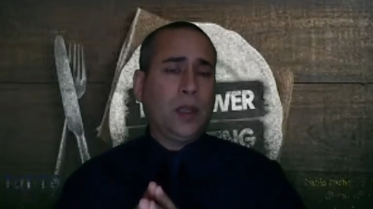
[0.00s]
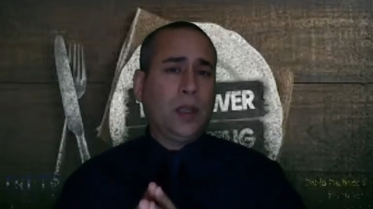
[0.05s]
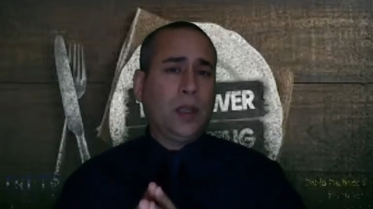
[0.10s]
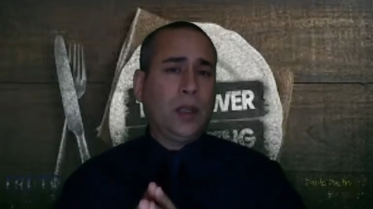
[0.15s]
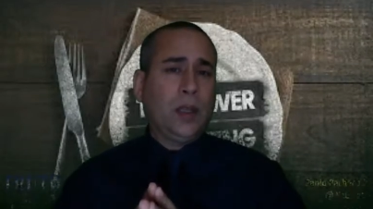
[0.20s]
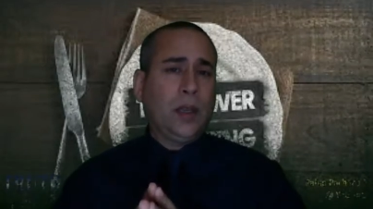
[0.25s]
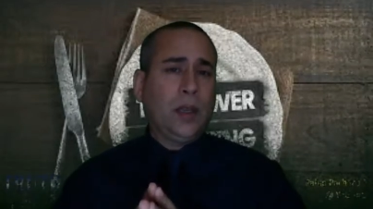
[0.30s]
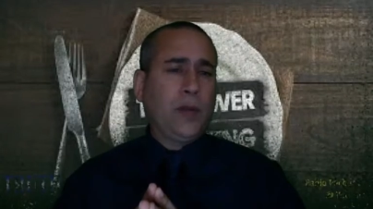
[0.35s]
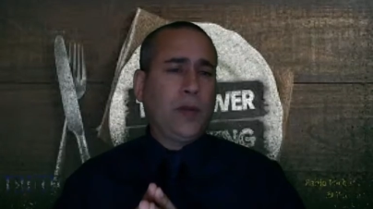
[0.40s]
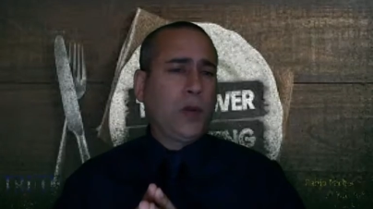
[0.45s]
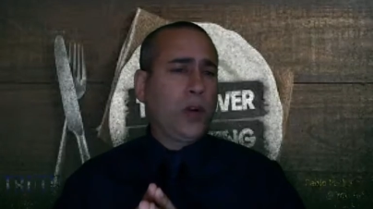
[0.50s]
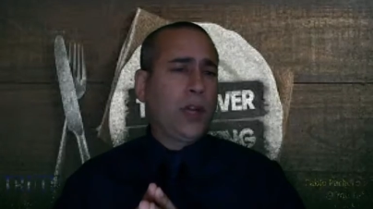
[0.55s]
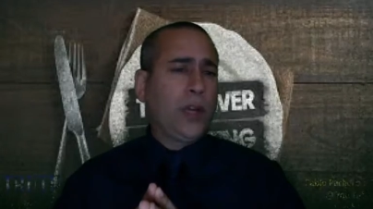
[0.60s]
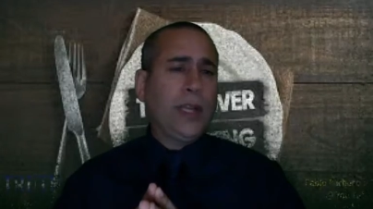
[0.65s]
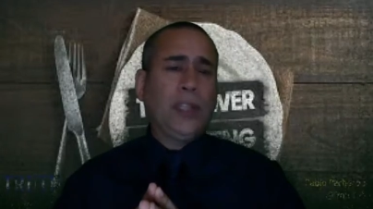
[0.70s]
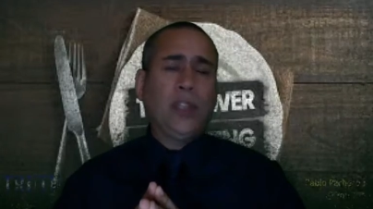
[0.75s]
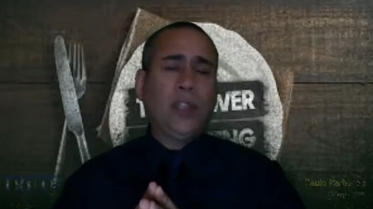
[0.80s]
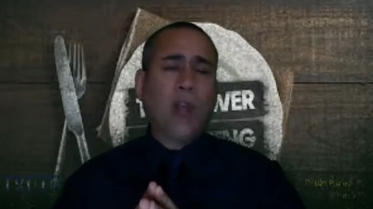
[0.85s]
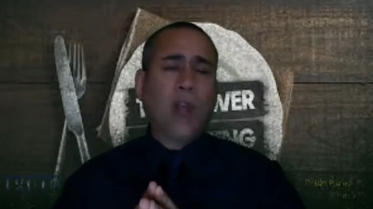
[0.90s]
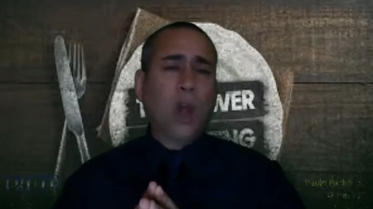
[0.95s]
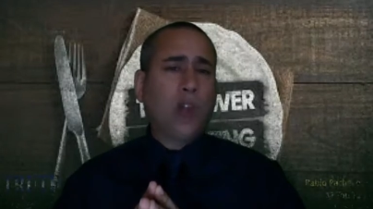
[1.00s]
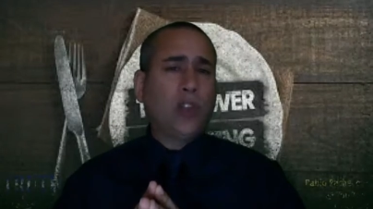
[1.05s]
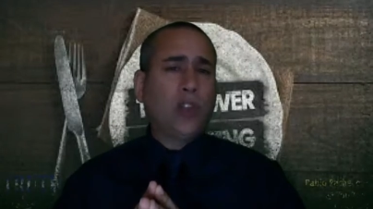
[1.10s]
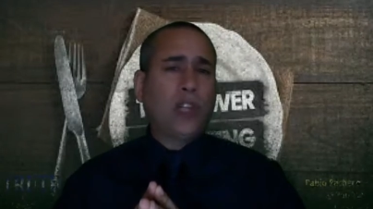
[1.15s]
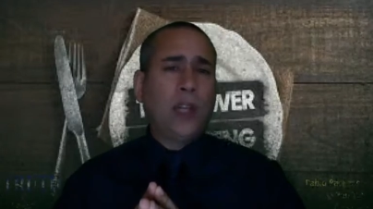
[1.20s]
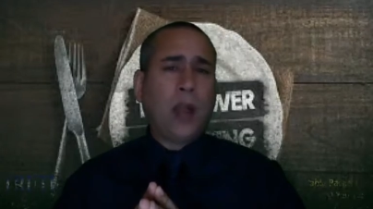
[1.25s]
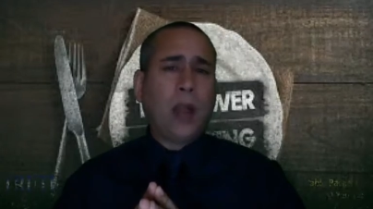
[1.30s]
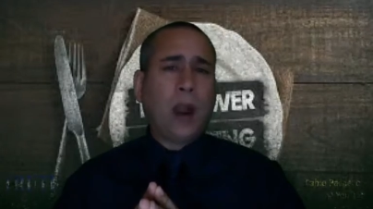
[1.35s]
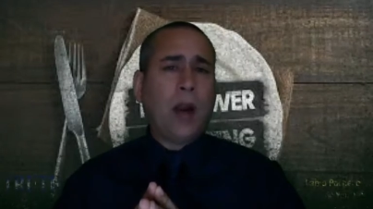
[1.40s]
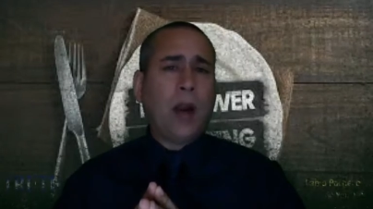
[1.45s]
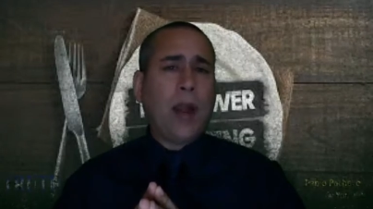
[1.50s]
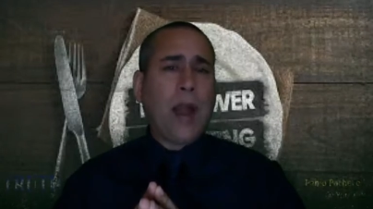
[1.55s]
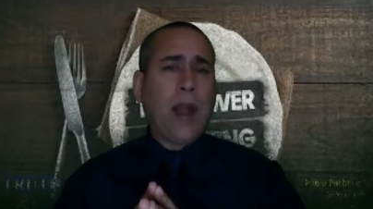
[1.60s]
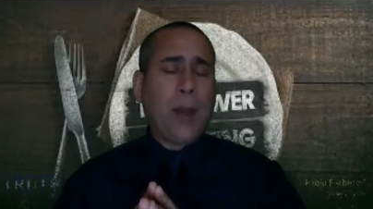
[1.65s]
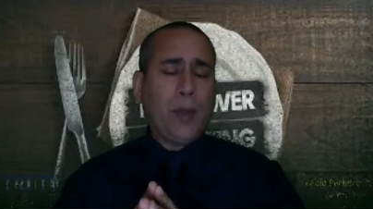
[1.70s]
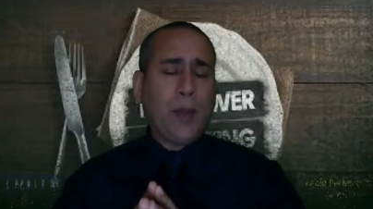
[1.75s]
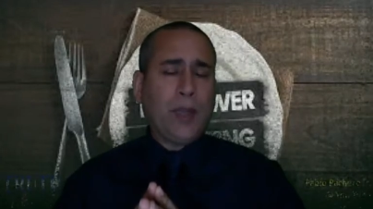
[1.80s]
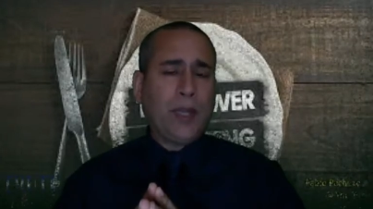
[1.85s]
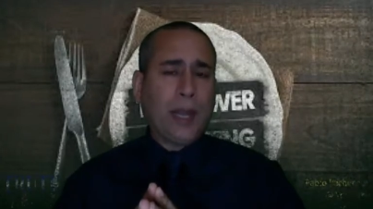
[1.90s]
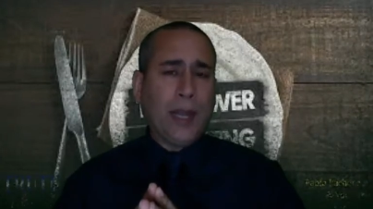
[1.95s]
If we're indulging our
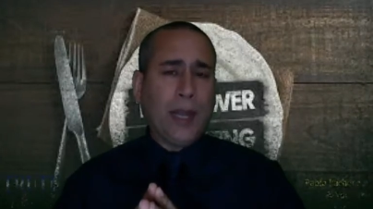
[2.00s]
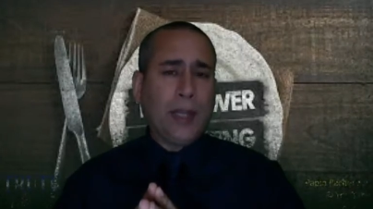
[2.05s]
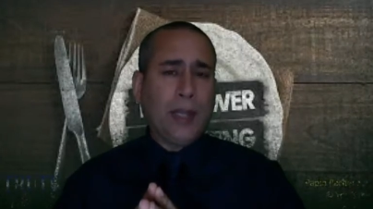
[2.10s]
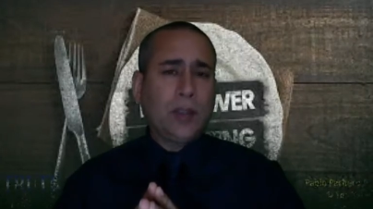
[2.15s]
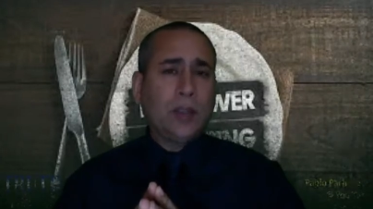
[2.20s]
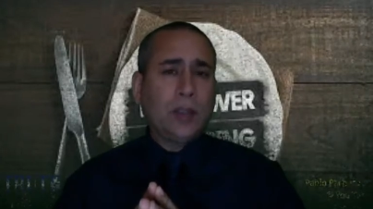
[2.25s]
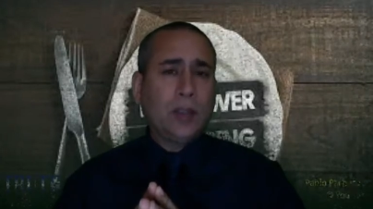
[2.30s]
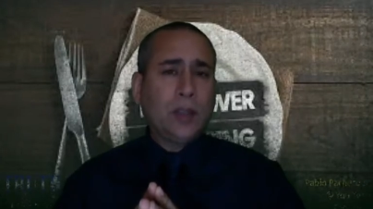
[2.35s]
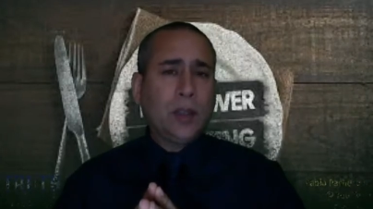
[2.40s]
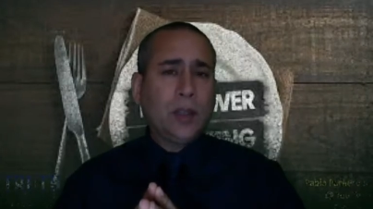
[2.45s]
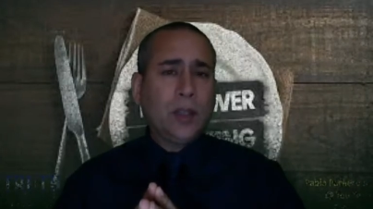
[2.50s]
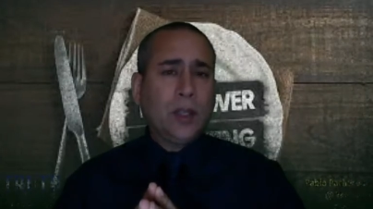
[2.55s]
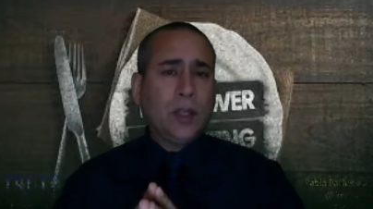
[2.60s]
appetites,